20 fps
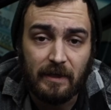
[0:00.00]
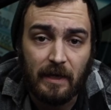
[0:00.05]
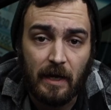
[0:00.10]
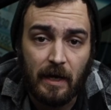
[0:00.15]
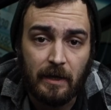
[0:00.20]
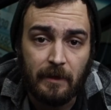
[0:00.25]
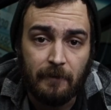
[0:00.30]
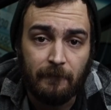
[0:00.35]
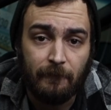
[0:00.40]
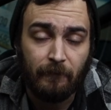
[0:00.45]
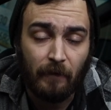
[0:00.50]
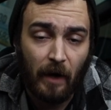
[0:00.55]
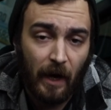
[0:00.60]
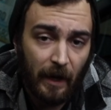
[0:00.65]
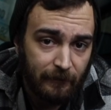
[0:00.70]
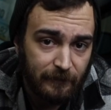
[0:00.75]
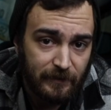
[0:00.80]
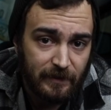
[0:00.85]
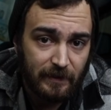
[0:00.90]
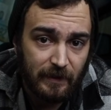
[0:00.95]

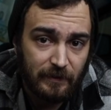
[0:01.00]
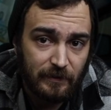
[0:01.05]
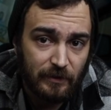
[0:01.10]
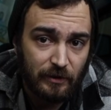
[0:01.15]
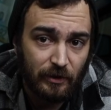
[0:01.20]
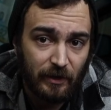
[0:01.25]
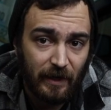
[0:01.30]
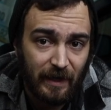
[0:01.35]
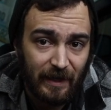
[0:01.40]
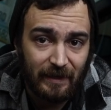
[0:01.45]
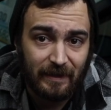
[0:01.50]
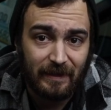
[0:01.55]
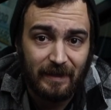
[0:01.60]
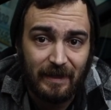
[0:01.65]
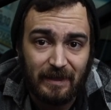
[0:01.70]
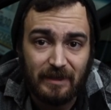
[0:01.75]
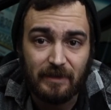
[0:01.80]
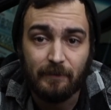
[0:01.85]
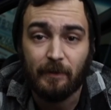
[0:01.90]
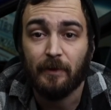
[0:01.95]
E85 sensor and
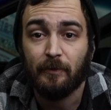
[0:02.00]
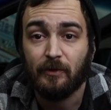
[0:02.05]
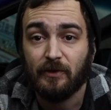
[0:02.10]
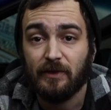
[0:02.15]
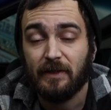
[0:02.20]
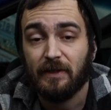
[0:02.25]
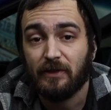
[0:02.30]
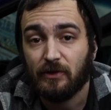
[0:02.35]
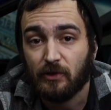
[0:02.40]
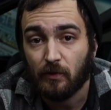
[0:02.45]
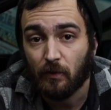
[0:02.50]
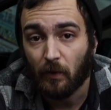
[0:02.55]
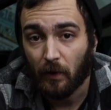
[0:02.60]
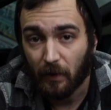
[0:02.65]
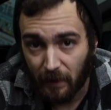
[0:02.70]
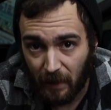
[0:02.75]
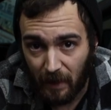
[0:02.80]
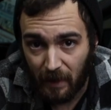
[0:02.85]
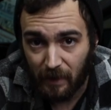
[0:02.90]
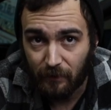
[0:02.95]
kit to be able to get you
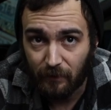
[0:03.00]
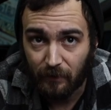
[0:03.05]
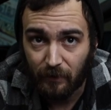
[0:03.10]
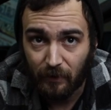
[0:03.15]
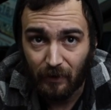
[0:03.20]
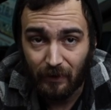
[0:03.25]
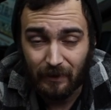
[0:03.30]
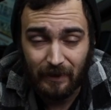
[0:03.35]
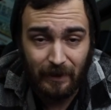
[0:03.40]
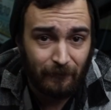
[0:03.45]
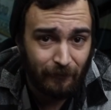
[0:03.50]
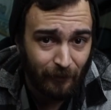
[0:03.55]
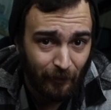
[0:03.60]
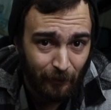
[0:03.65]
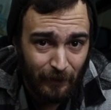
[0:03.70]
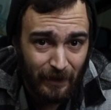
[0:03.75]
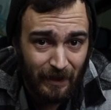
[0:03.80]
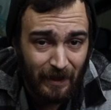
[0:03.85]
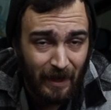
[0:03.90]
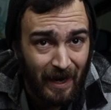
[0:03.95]
on ethanol. Now, for
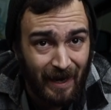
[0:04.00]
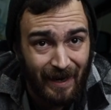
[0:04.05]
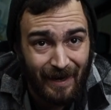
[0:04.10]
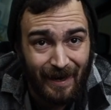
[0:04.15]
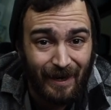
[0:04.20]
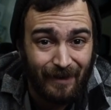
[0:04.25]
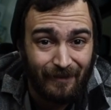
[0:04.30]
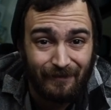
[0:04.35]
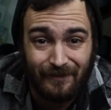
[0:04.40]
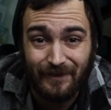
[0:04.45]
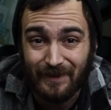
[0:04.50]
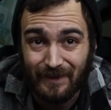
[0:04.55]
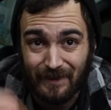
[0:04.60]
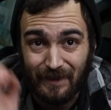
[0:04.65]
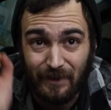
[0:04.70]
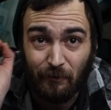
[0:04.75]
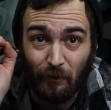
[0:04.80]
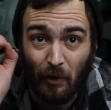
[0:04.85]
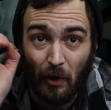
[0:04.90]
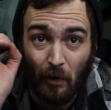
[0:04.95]
me, I have
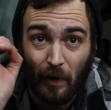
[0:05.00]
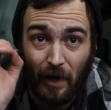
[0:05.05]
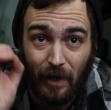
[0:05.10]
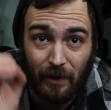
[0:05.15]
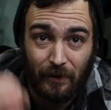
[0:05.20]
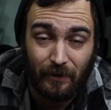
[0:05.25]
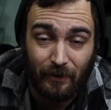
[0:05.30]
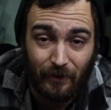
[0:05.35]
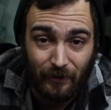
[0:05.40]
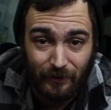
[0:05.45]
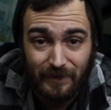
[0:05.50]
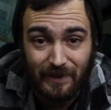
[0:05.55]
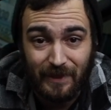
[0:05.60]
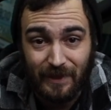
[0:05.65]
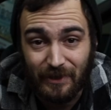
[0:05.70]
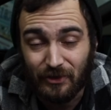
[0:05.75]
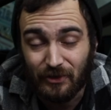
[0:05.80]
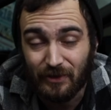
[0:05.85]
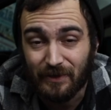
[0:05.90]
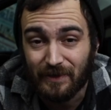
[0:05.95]
zero ethanol
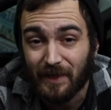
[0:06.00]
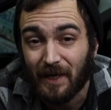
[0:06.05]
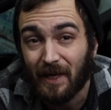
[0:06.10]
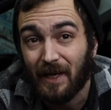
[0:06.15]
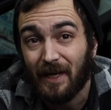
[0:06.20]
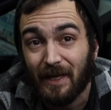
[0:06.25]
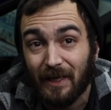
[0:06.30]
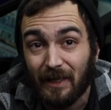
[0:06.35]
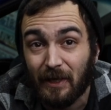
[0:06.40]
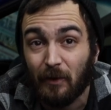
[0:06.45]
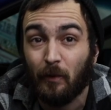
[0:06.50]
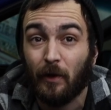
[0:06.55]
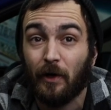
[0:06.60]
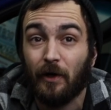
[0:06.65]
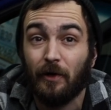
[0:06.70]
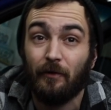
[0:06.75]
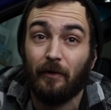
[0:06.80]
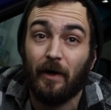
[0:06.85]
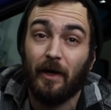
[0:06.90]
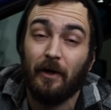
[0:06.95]
stations
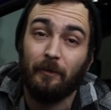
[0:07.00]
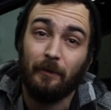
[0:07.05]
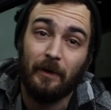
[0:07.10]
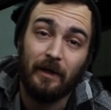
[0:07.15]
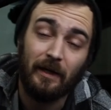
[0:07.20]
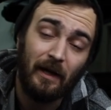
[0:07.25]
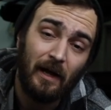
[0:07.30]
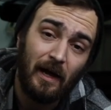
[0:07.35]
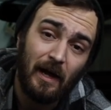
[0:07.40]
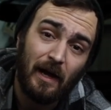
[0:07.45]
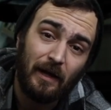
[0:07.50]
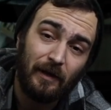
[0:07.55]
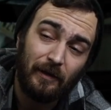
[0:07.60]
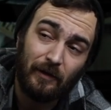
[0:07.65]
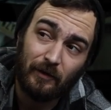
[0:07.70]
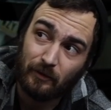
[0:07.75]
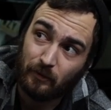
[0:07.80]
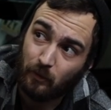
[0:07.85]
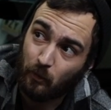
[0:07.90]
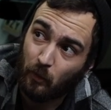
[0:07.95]
anywhere around me.
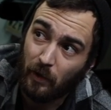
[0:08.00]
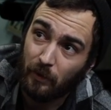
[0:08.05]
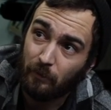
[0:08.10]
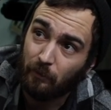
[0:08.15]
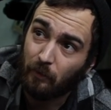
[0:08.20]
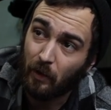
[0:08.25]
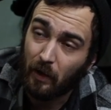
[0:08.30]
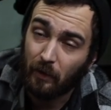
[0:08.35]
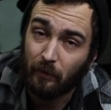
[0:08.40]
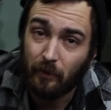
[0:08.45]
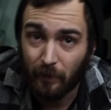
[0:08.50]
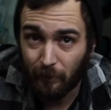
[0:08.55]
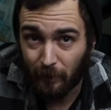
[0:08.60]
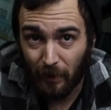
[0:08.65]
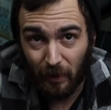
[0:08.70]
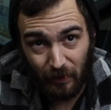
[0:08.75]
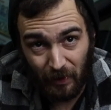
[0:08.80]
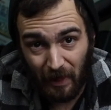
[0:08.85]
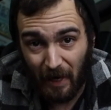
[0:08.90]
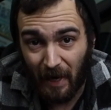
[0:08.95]
There's one probably
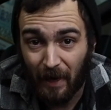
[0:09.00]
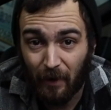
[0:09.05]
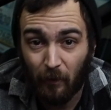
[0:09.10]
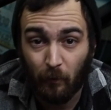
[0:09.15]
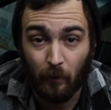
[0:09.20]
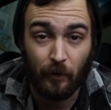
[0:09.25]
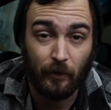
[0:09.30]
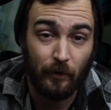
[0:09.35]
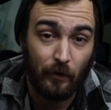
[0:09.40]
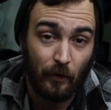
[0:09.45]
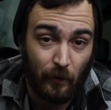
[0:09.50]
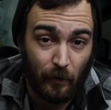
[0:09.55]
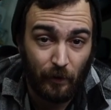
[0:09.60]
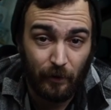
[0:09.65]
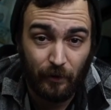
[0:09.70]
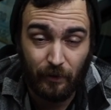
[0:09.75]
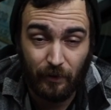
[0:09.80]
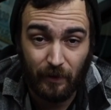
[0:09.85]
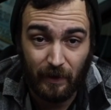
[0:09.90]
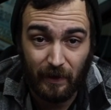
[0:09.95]
about an hour
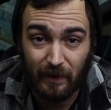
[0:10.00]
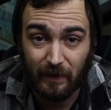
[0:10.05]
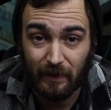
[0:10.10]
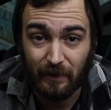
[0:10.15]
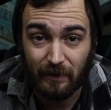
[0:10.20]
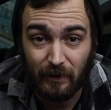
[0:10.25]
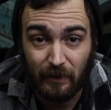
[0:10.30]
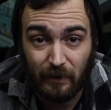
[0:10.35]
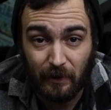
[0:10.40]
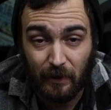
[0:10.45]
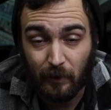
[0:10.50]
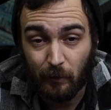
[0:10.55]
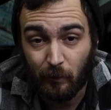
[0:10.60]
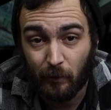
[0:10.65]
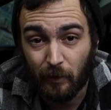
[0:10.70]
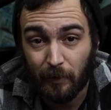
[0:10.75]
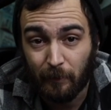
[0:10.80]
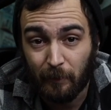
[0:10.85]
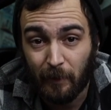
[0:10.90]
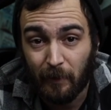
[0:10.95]
north and another
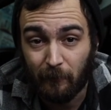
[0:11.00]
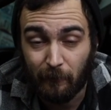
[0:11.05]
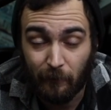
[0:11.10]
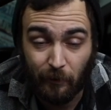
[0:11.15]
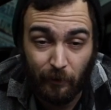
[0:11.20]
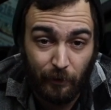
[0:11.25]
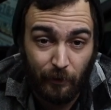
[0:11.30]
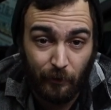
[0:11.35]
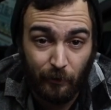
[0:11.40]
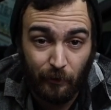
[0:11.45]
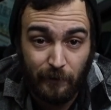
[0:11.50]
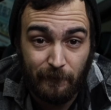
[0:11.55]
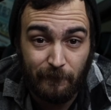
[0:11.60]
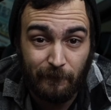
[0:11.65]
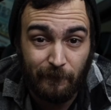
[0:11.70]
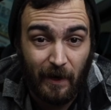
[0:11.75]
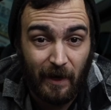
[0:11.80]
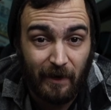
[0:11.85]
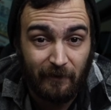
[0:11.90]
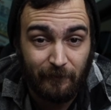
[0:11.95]
one about
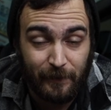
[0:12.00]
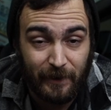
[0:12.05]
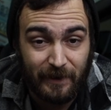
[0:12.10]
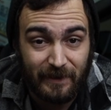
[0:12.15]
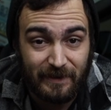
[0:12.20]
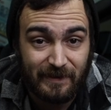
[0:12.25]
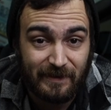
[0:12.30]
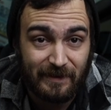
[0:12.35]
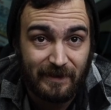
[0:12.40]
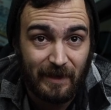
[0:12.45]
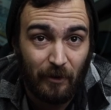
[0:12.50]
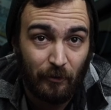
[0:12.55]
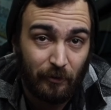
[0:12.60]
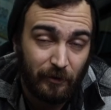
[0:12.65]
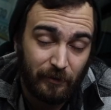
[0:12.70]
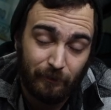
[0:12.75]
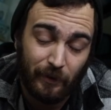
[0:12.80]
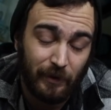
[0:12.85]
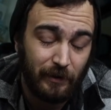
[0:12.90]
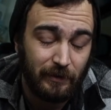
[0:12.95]
35 minutes
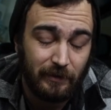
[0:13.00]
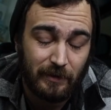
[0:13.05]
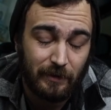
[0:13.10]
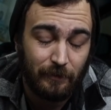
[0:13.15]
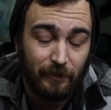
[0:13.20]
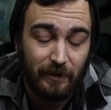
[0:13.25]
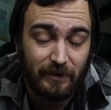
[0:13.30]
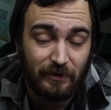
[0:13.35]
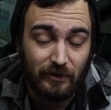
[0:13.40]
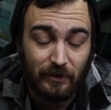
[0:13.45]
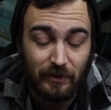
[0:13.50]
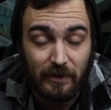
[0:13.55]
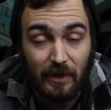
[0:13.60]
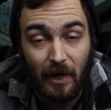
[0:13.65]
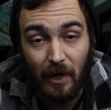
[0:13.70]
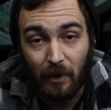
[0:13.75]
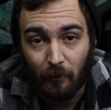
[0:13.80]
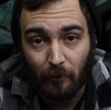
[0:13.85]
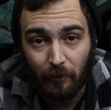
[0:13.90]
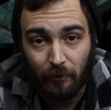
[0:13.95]
south, but it's just
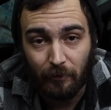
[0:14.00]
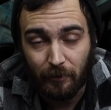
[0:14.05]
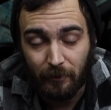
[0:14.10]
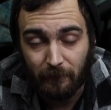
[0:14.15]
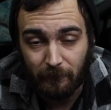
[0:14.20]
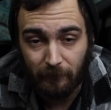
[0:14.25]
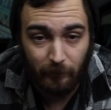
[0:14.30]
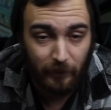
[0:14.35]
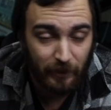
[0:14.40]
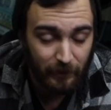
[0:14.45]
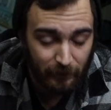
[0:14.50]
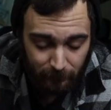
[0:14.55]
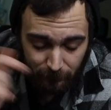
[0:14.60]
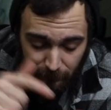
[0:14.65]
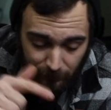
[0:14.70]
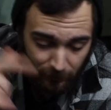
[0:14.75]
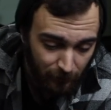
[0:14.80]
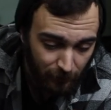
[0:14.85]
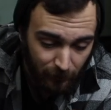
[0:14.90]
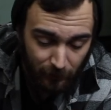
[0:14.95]
not worth it for me to